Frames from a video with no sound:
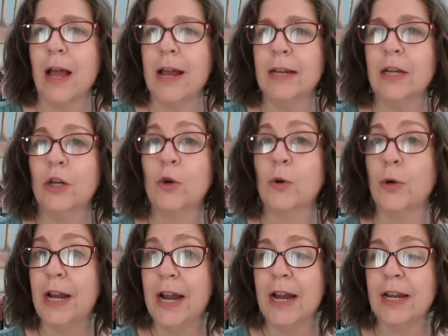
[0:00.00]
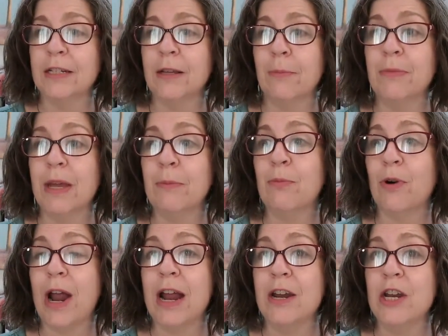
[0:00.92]
like creating something
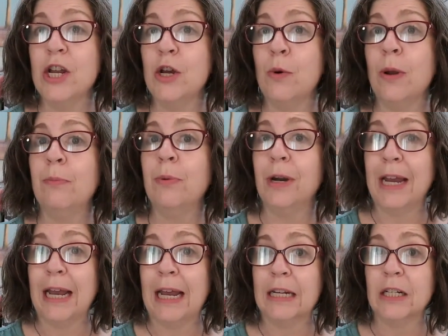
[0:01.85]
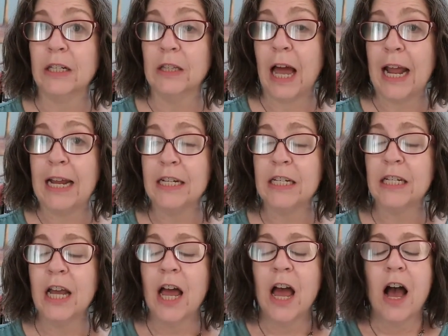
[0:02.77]
brand new and bringing it to light.